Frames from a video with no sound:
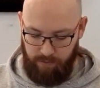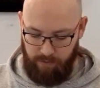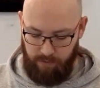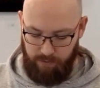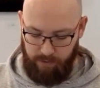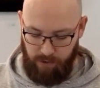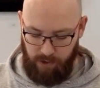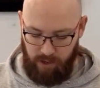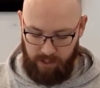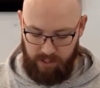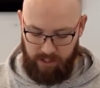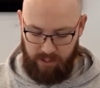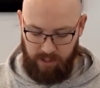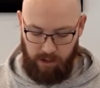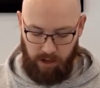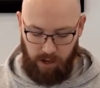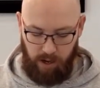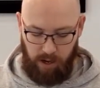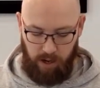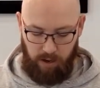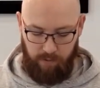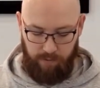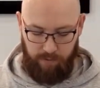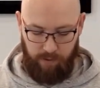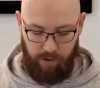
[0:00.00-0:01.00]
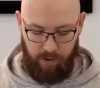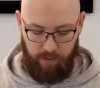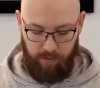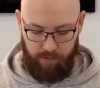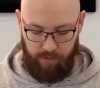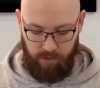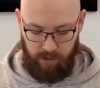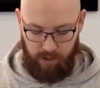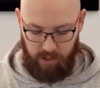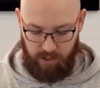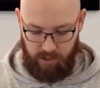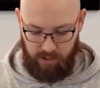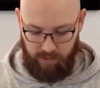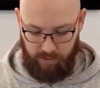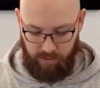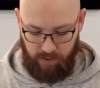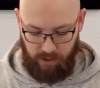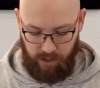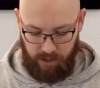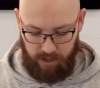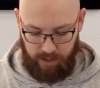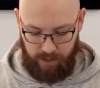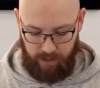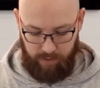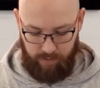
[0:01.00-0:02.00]
first half of verse
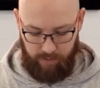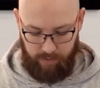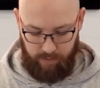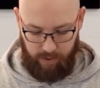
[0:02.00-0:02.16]
5.